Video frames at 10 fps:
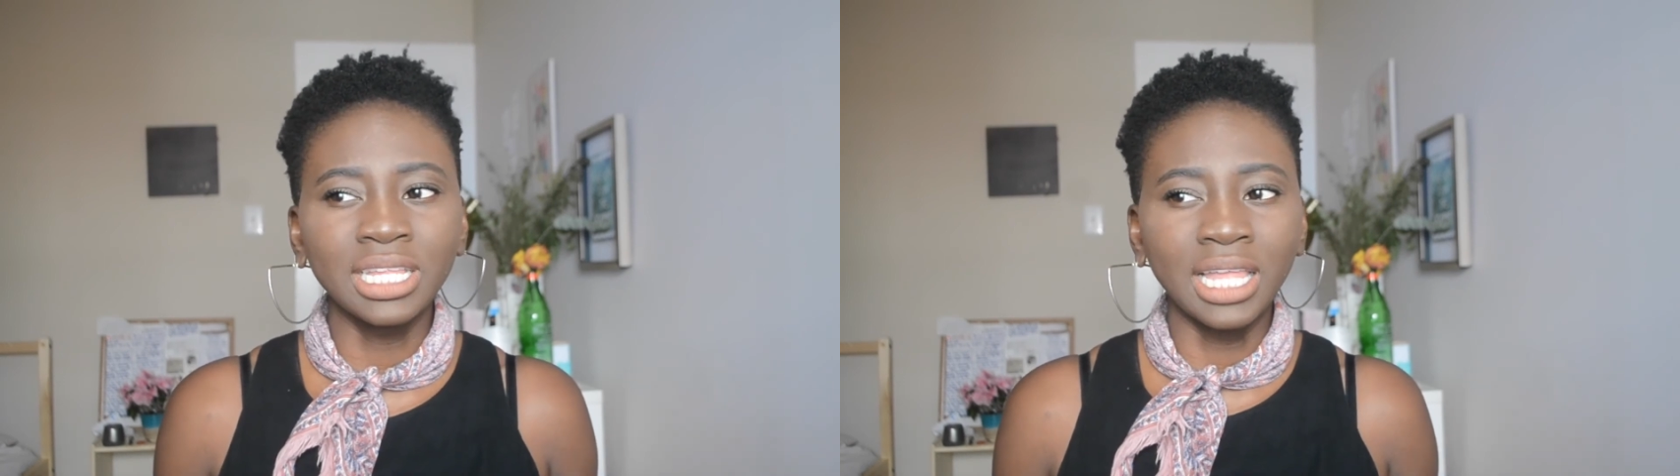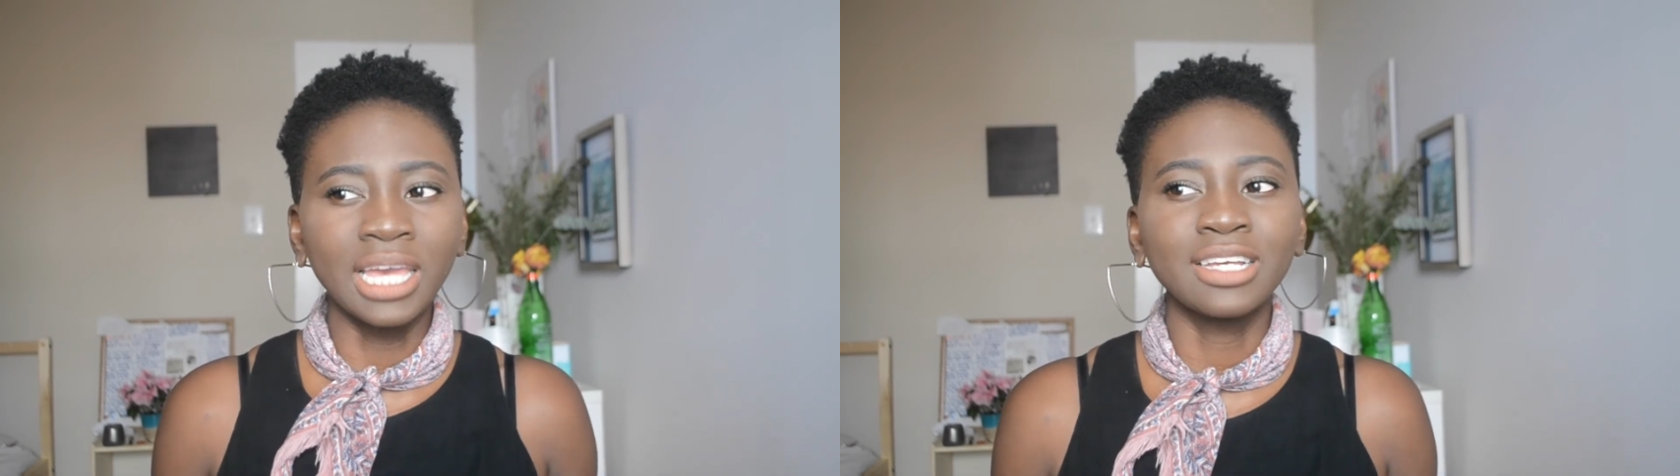
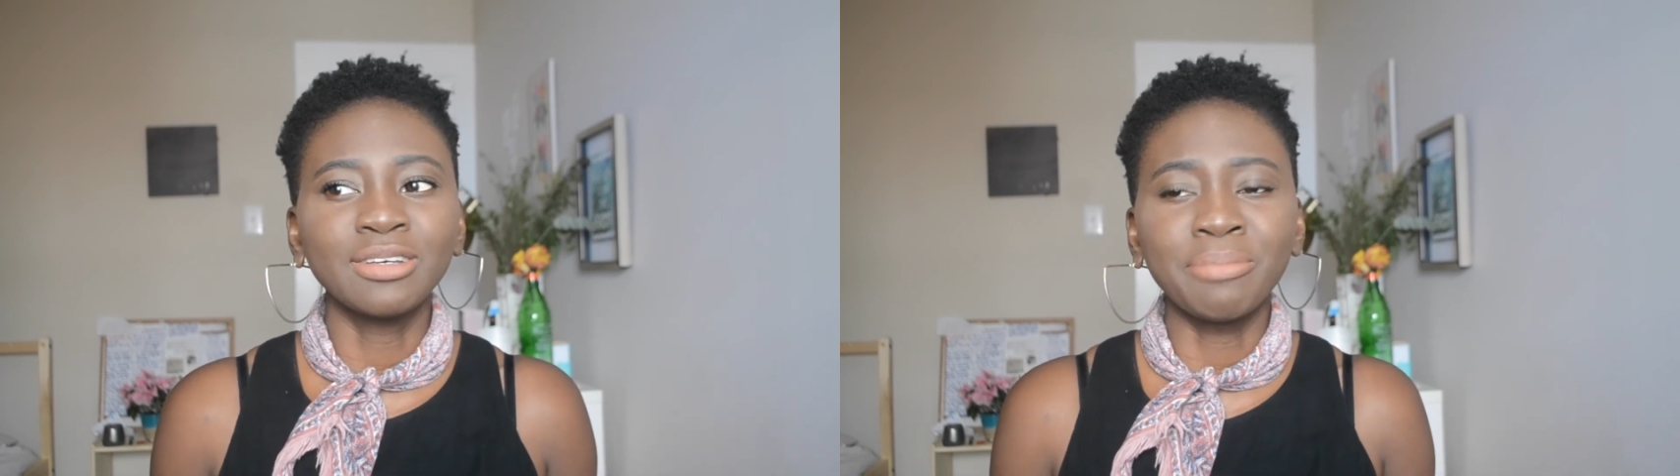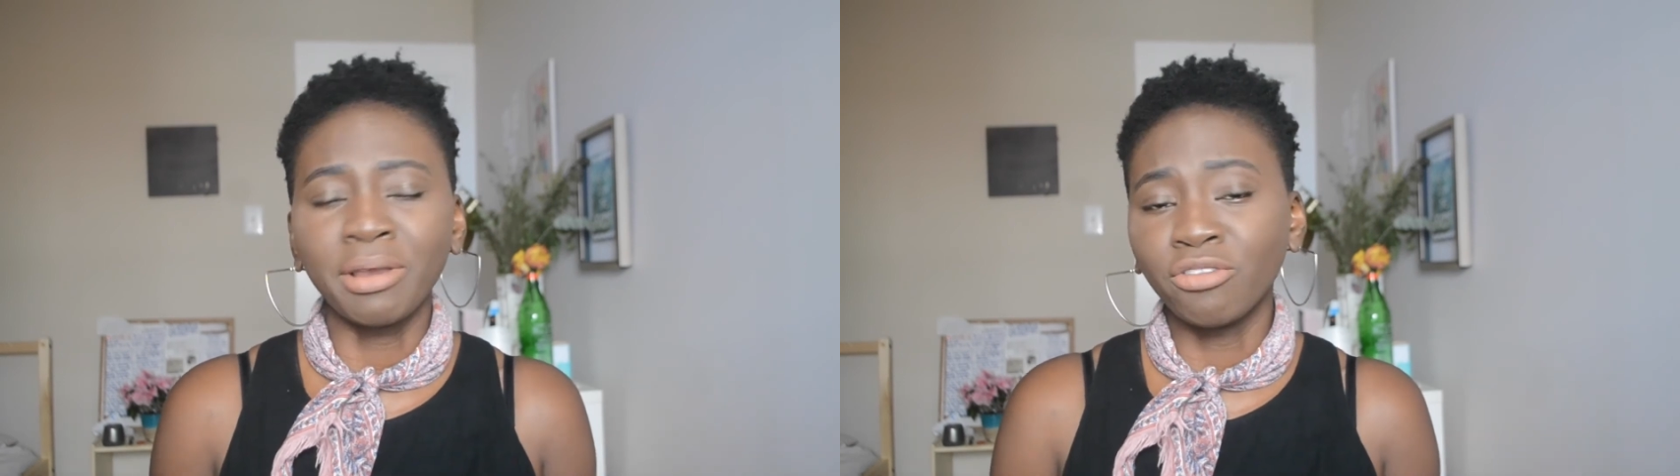
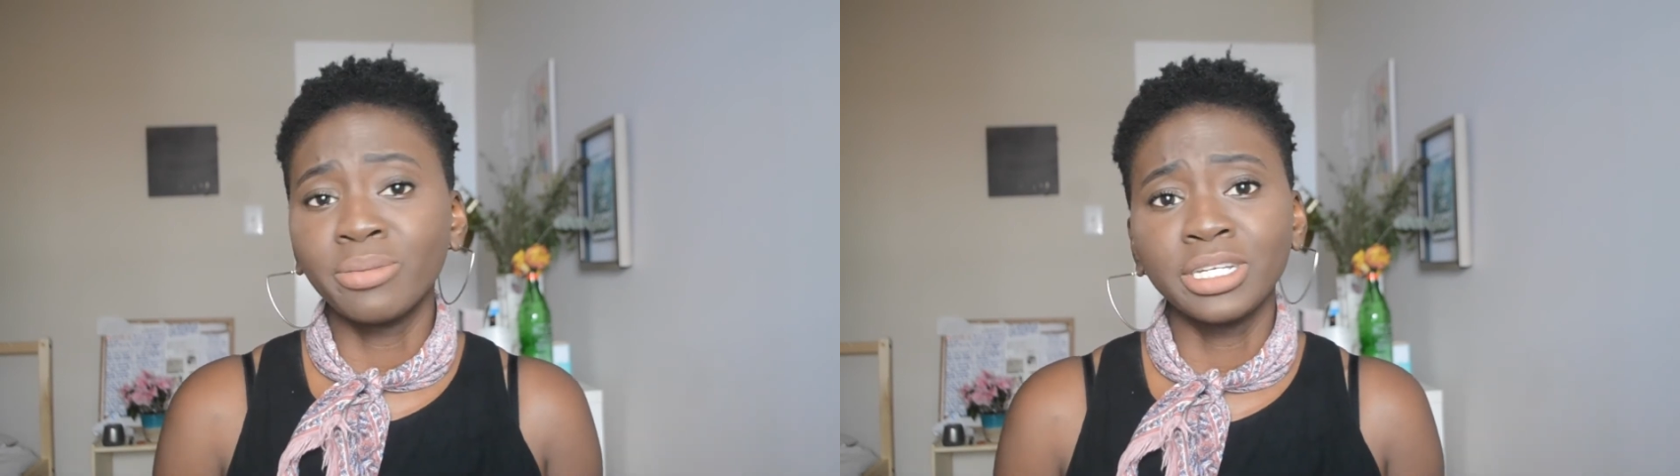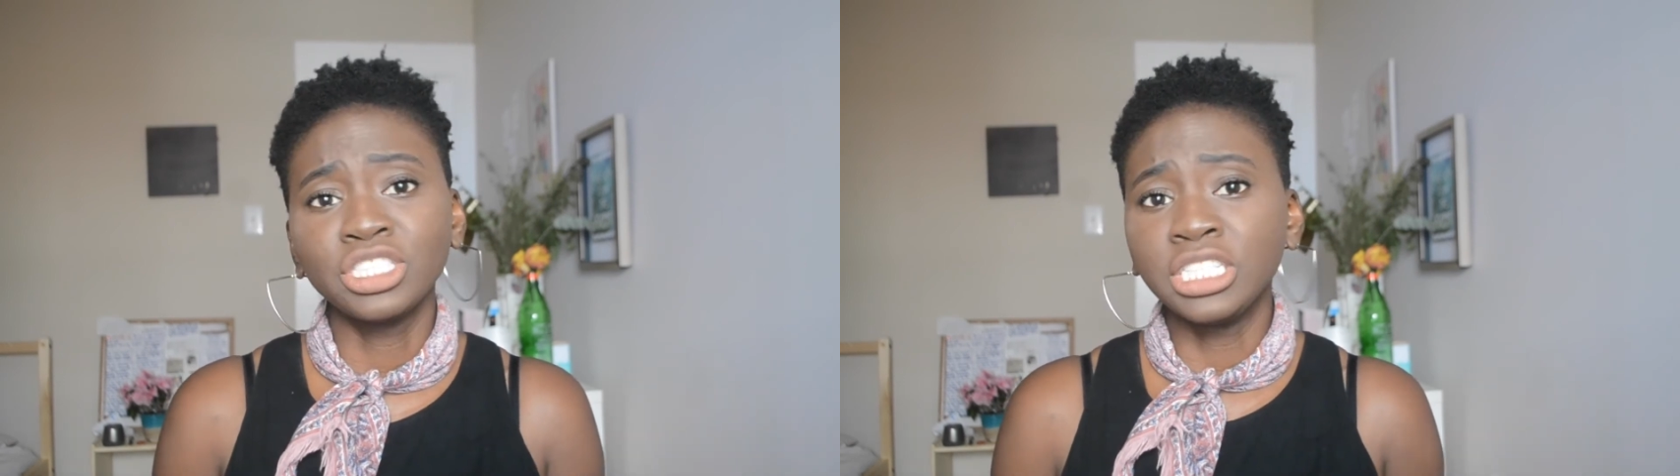Like my
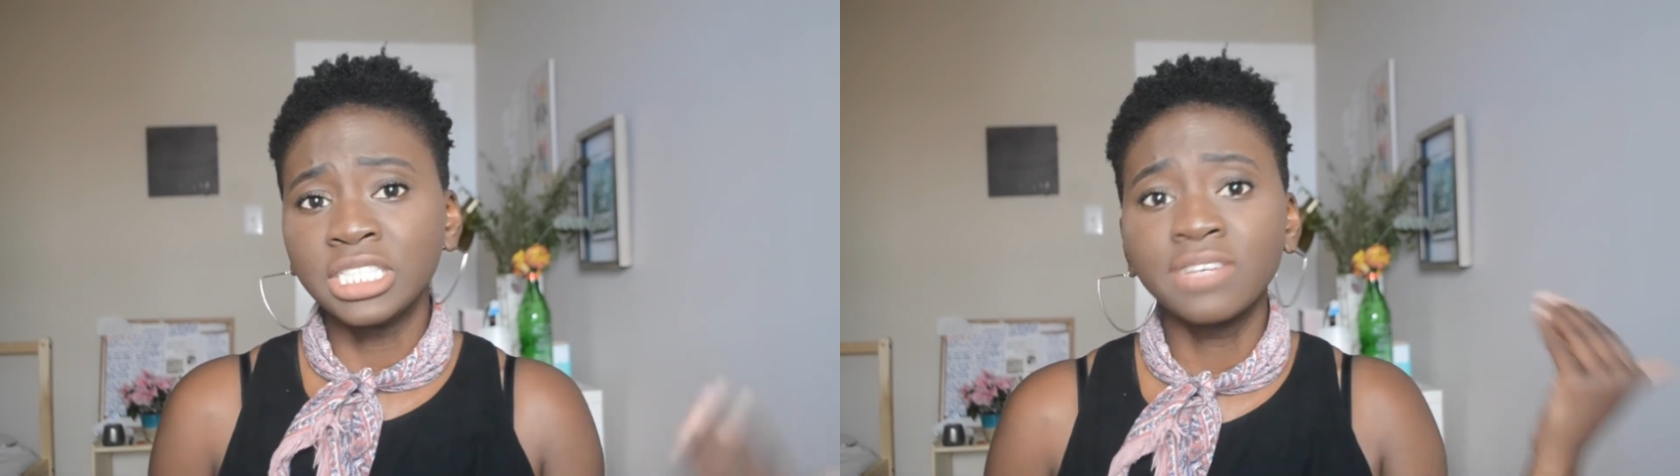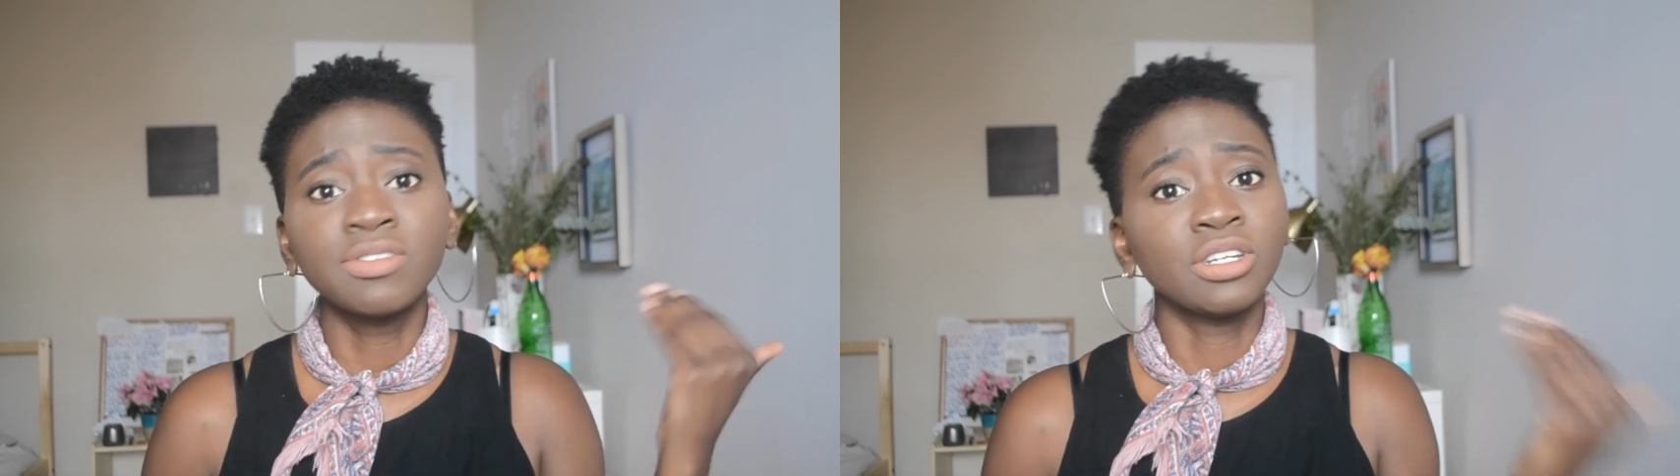roommate, she's
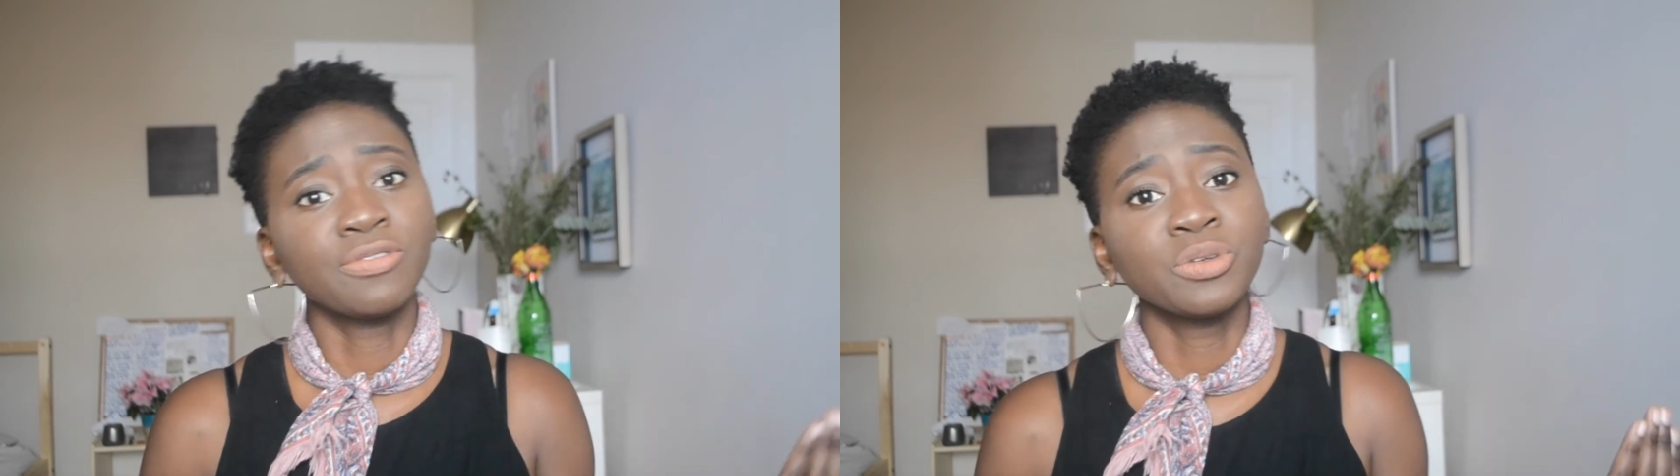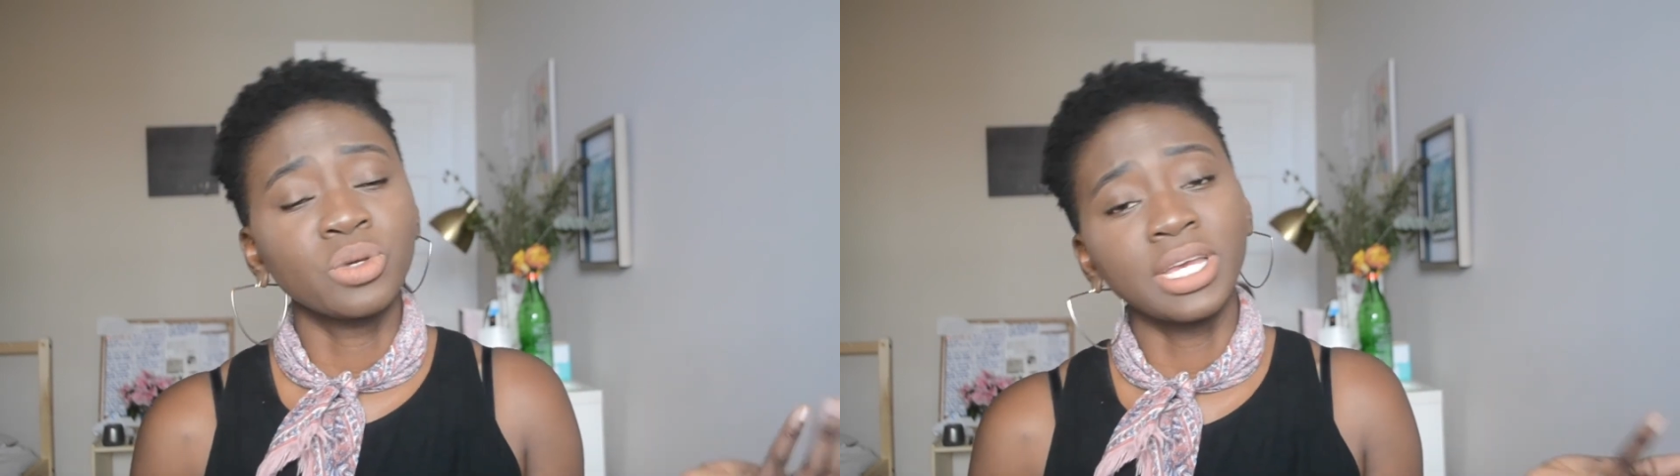lived in a
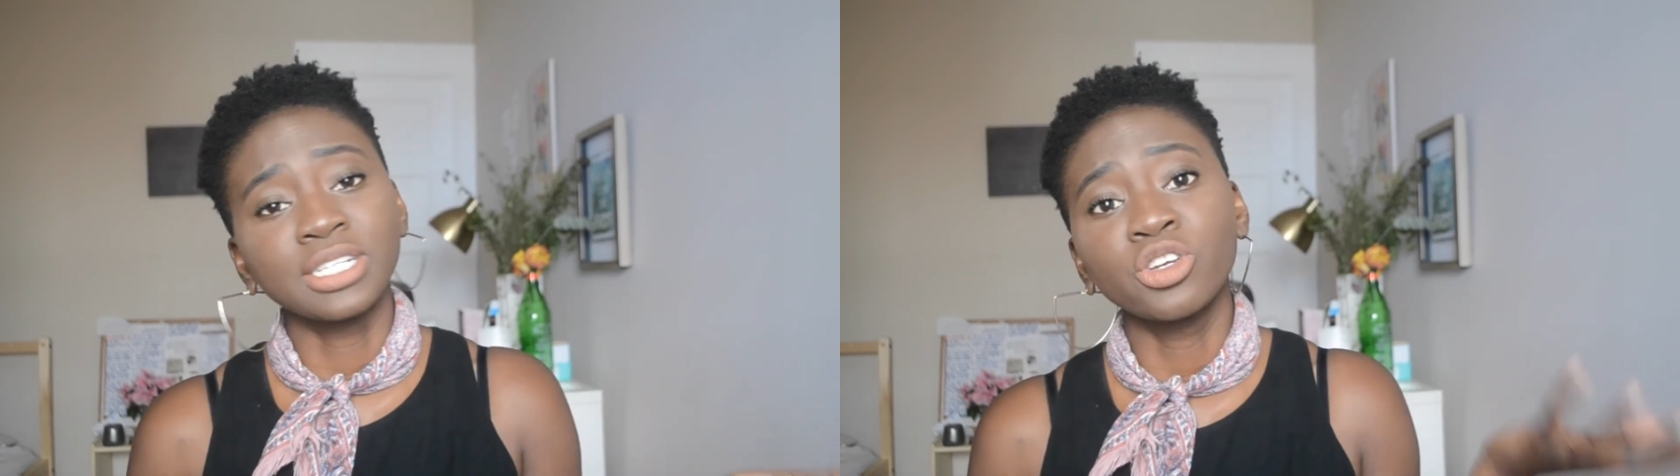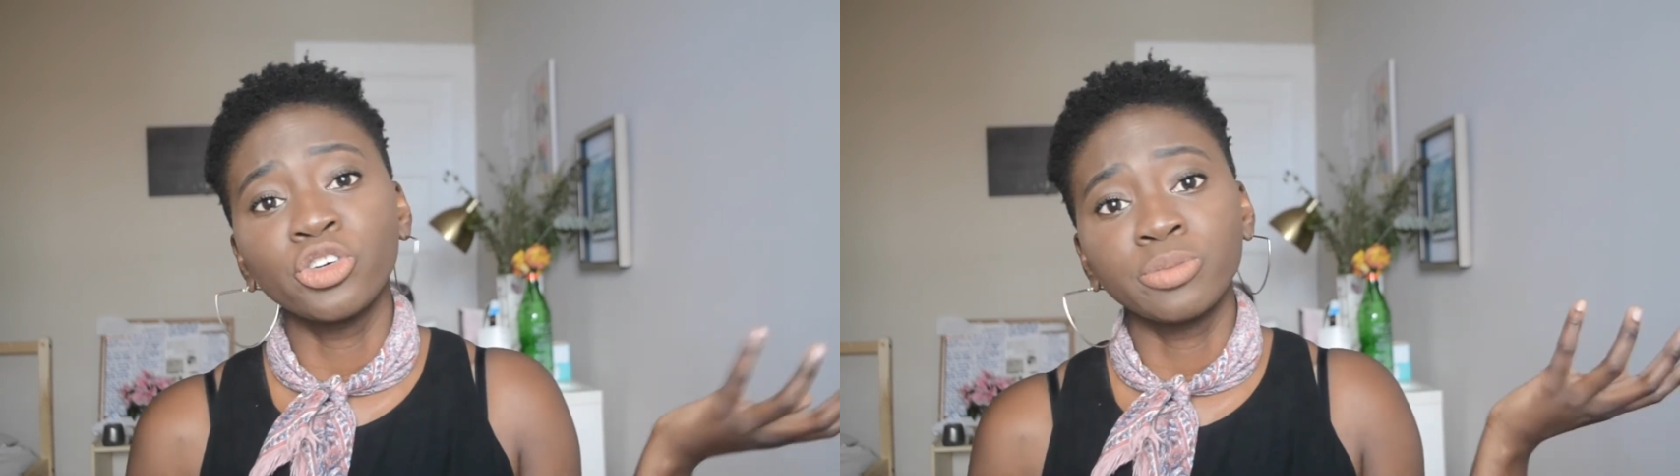few
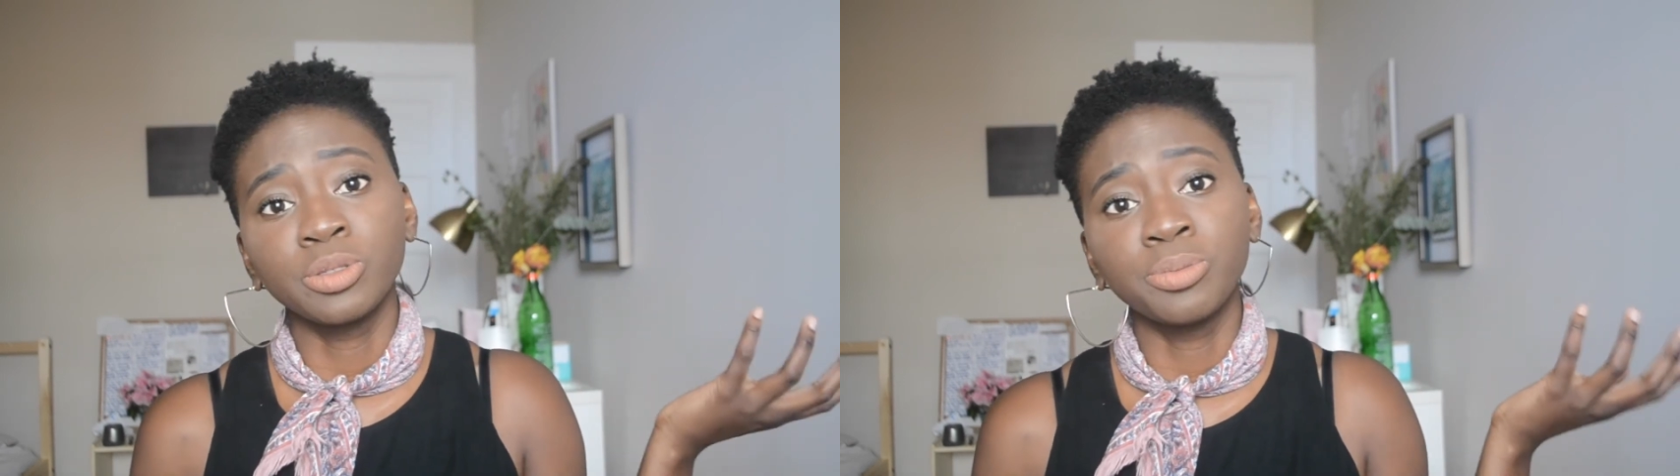guest homes